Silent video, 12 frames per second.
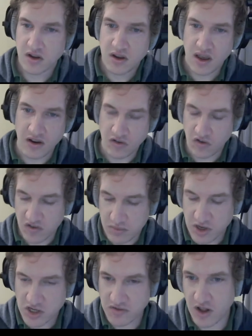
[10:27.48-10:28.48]
And it's just a
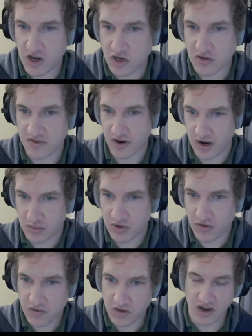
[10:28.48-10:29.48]
bunch of logical
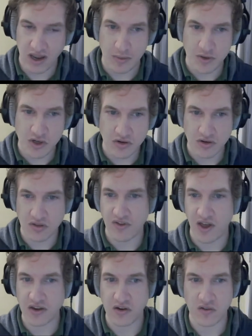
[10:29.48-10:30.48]
variables that capture the
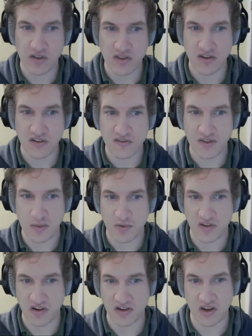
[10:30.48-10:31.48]
values that these flips
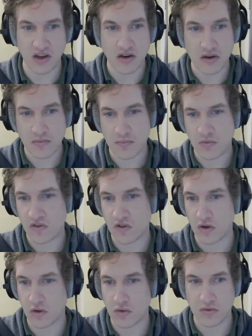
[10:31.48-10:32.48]
can take.
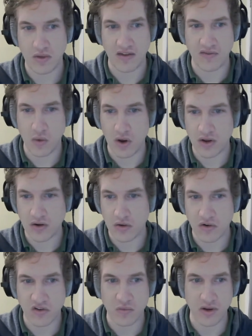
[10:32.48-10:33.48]
So f1
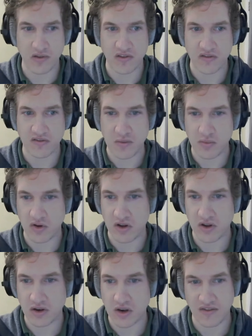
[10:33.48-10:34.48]
corresponds to flip
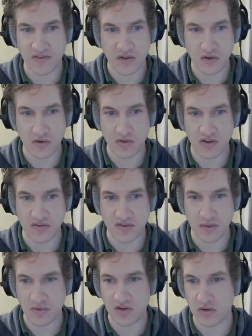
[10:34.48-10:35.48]
1, f2 to
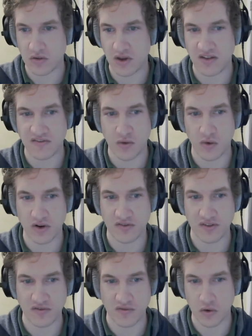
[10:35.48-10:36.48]
flip 2, f4 to
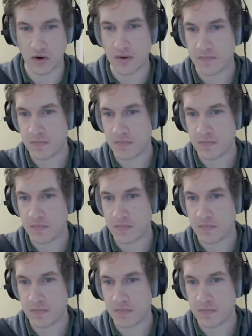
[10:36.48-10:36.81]
flip 4.